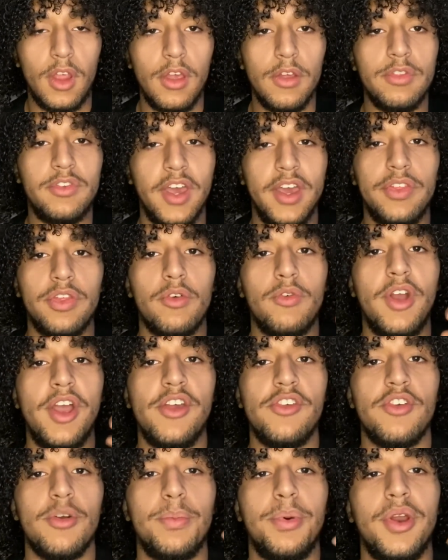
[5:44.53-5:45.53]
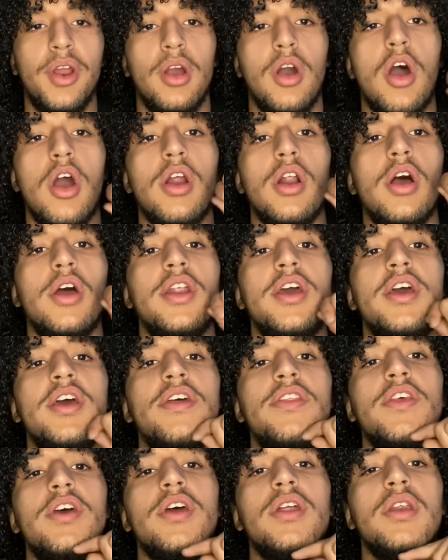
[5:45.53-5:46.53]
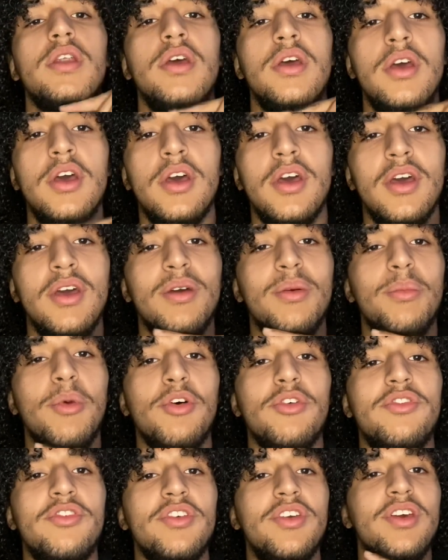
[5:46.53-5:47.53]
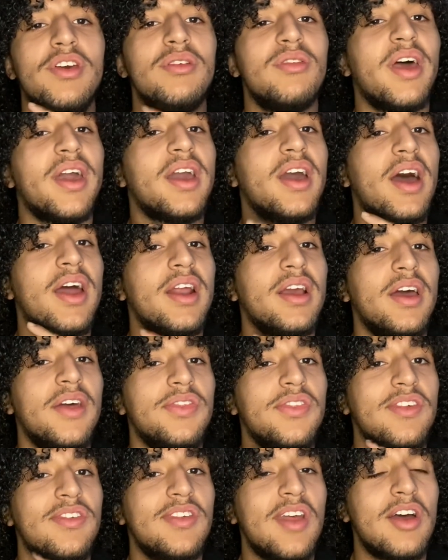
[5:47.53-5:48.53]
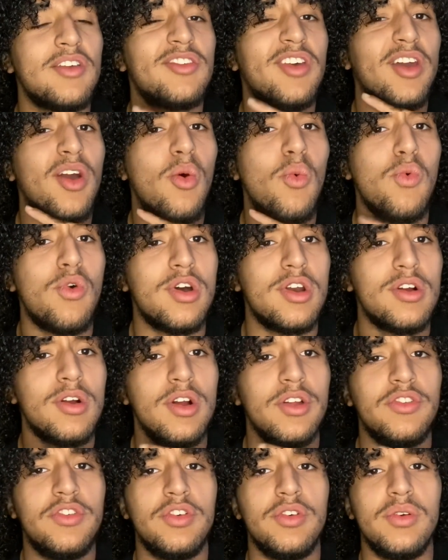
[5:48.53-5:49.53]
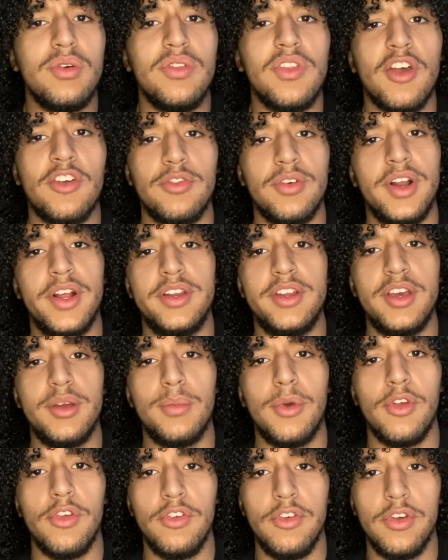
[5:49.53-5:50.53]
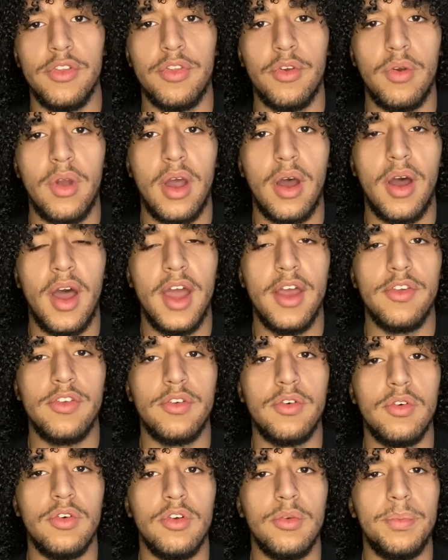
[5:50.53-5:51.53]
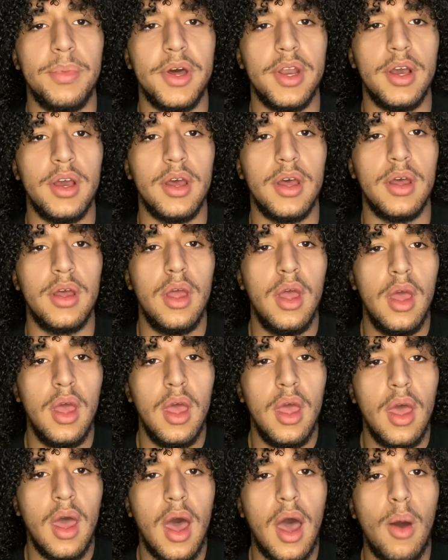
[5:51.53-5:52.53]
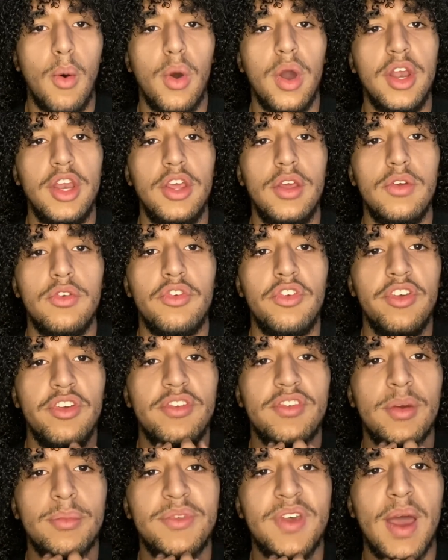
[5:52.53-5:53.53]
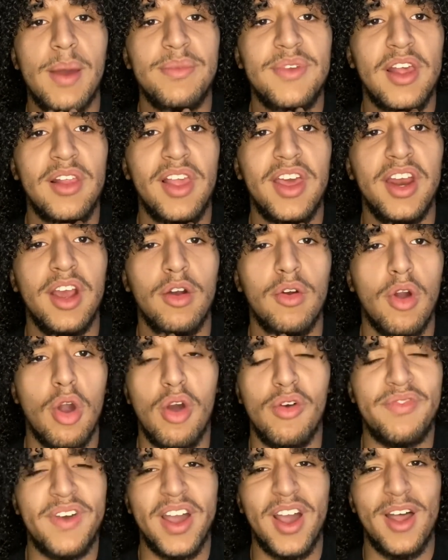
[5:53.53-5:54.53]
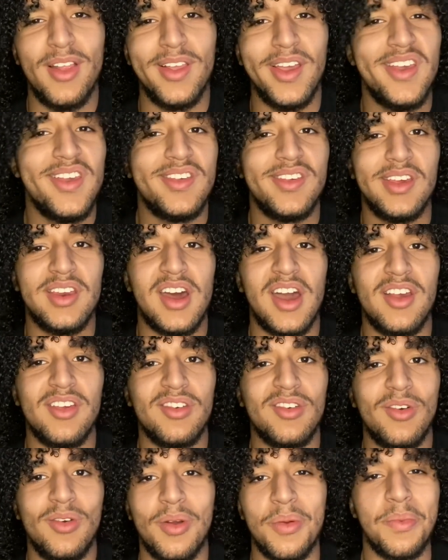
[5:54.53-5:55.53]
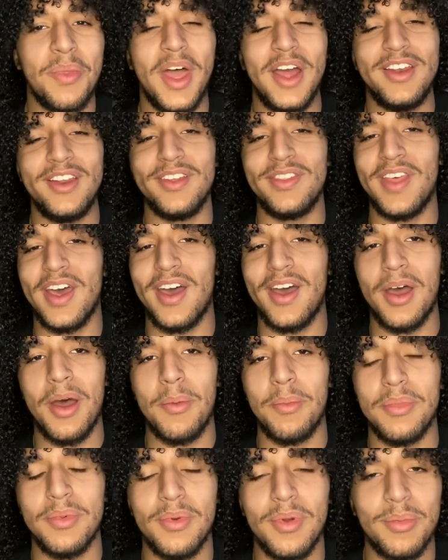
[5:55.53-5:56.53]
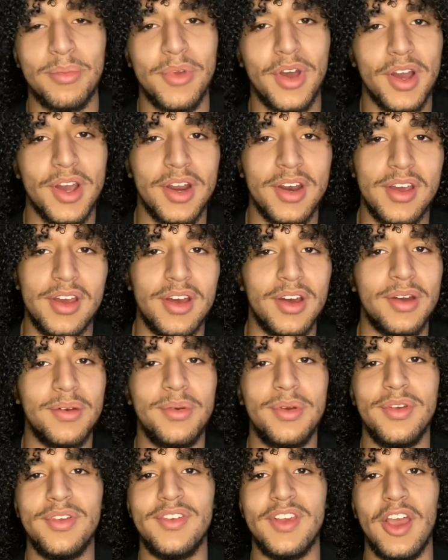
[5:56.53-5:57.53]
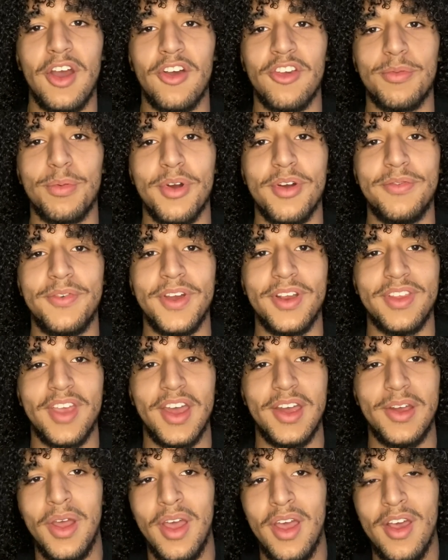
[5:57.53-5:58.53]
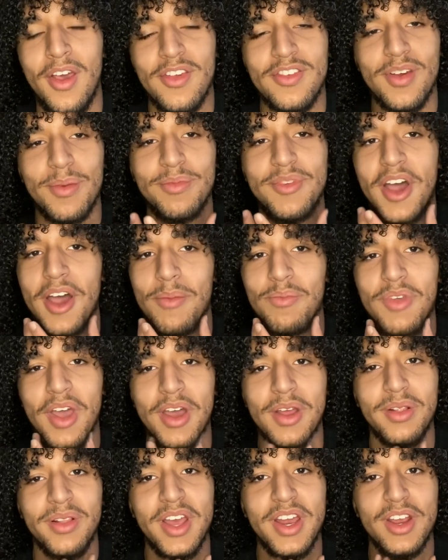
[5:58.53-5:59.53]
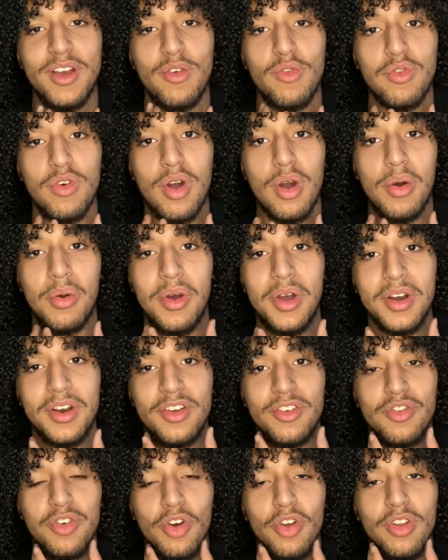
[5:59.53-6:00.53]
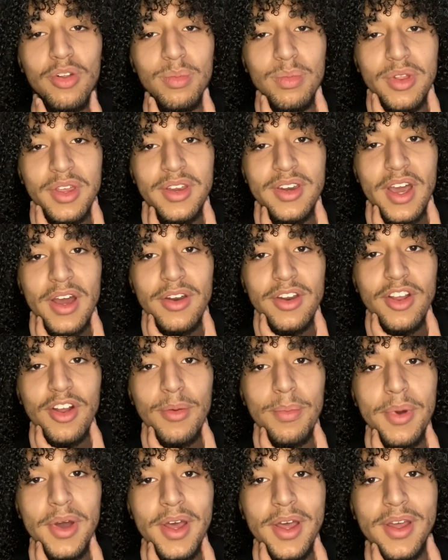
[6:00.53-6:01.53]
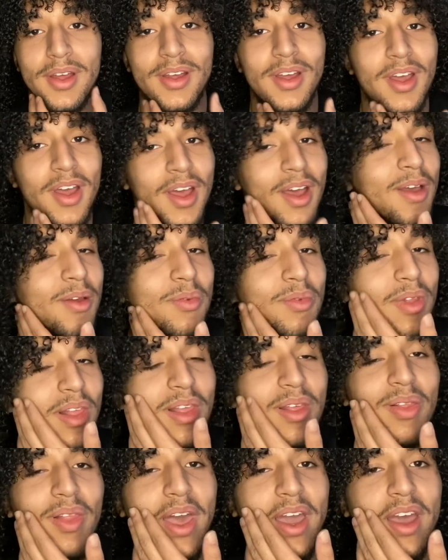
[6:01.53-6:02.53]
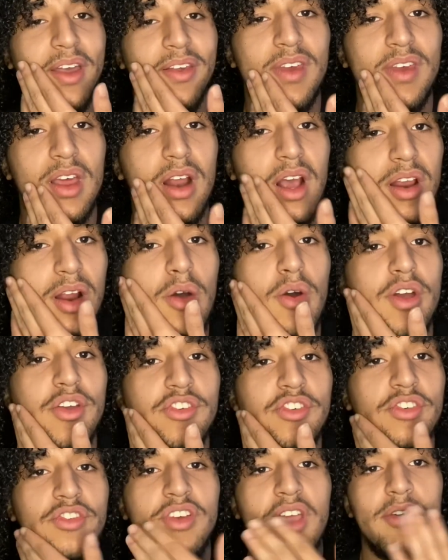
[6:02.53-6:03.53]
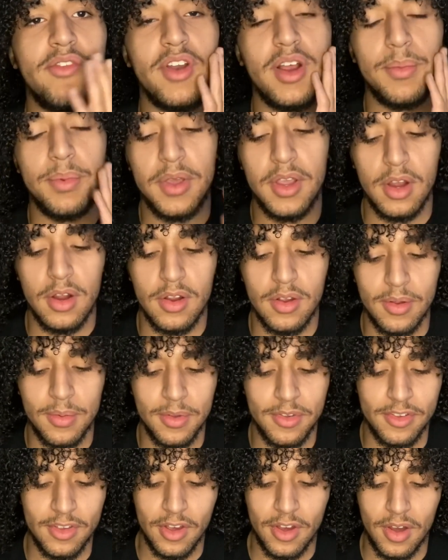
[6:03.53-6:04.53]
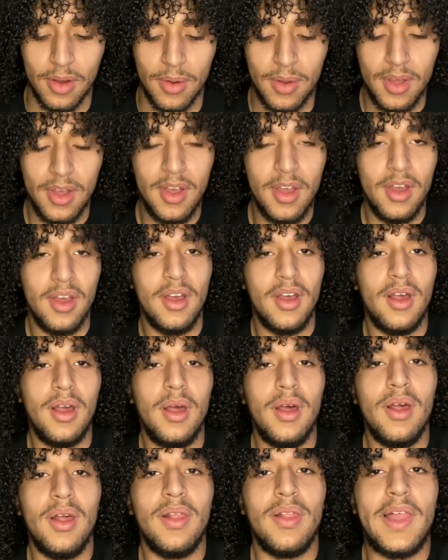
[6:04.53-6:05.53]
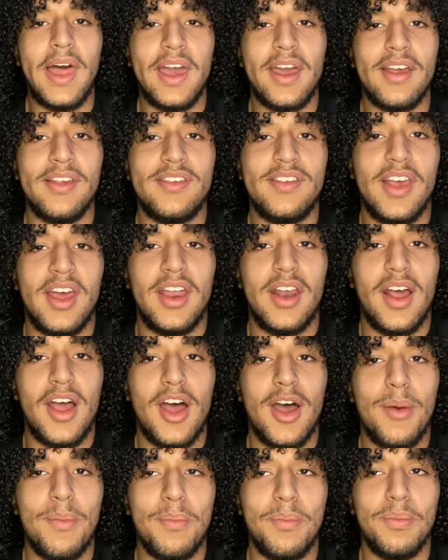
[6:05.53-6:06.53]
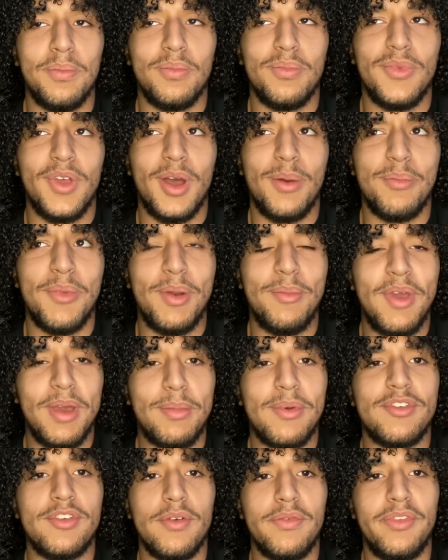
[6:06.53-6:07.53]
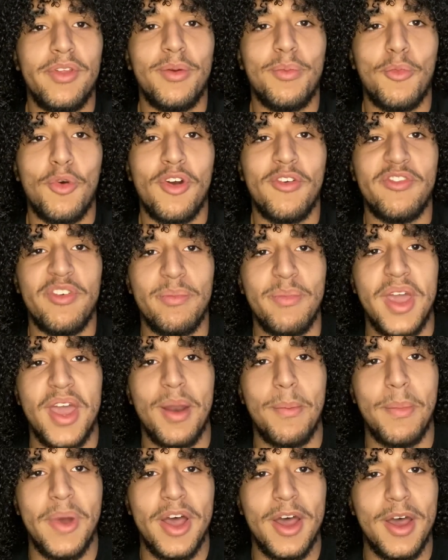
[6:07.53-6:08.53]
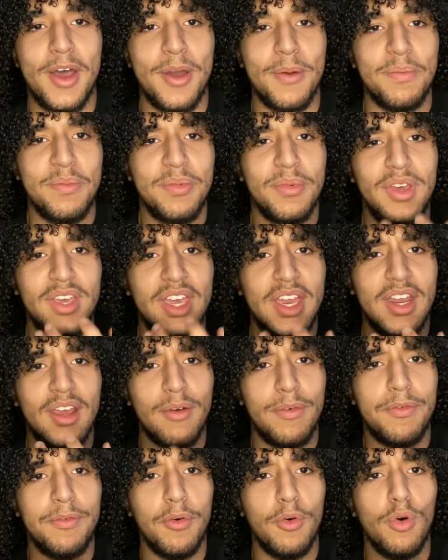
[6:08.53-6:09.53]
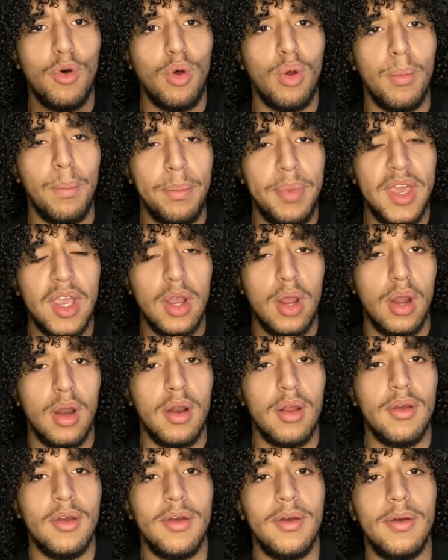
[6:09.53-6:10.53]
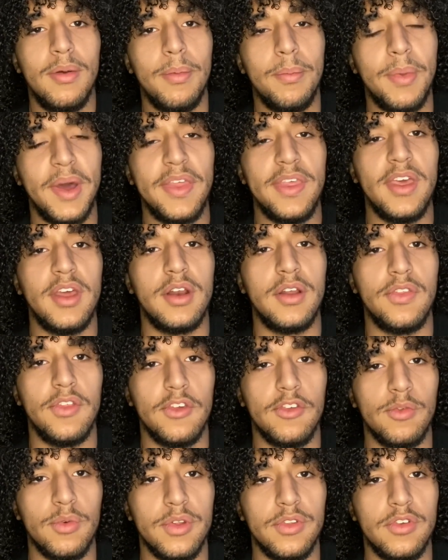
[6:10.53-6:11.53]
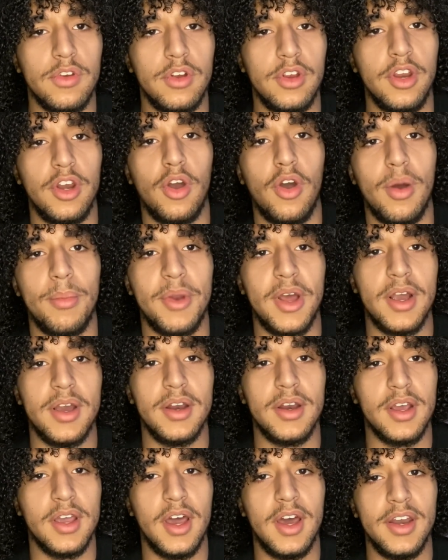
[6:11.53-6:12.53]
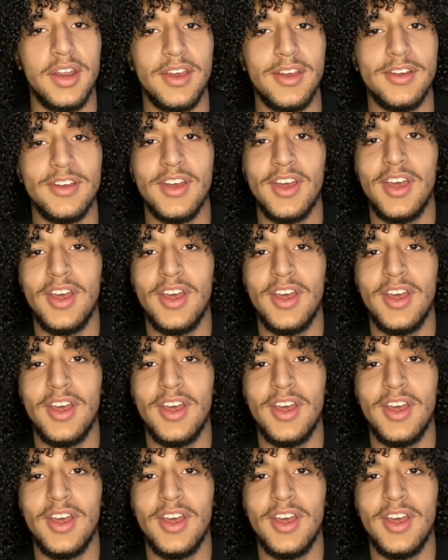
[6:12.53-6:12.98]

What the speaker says: take the razor, put a guard on it, and then mostly like kind of cut this down to like a 1 or a 2, and that's what I did mostly throughout high school. But I would usually, sometimes I let it grow if I got lazy in high school. I did that. I'm not gonna say I was perfect. Sometimes I'd let it grow uncontrollably down here, but like I I'd always just shave it up here. So like I said, I'm gonna make myself look more of a man by getting a full beard by the end of this winter. You know, I'm not gonna cut it,